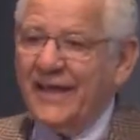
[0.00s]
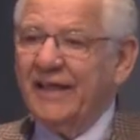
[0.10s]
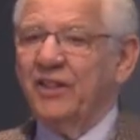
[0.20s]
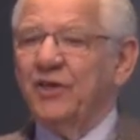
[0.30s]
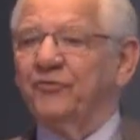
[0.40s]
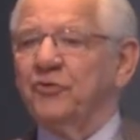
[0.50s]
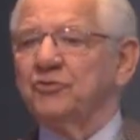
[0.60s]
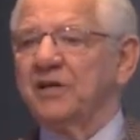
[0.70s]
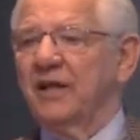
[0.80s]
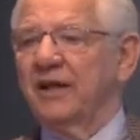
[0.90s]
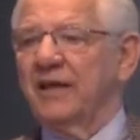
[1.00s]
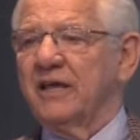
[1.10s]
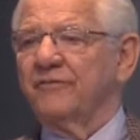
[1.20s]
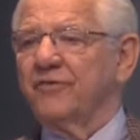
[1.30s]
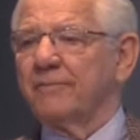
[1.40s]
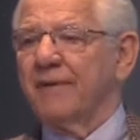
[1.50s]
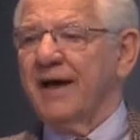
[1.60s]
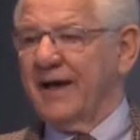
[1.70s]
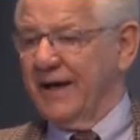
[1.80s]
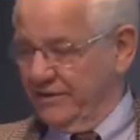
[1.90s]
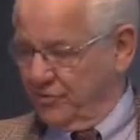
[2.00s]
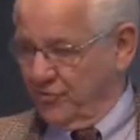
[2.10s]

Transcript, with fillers: in the futility of your mind.